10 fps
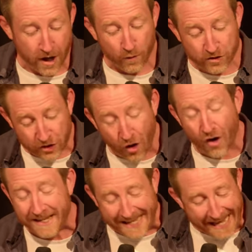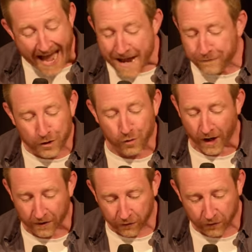which God gave to
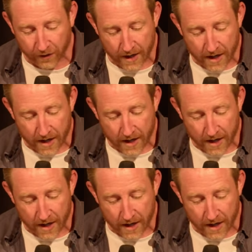us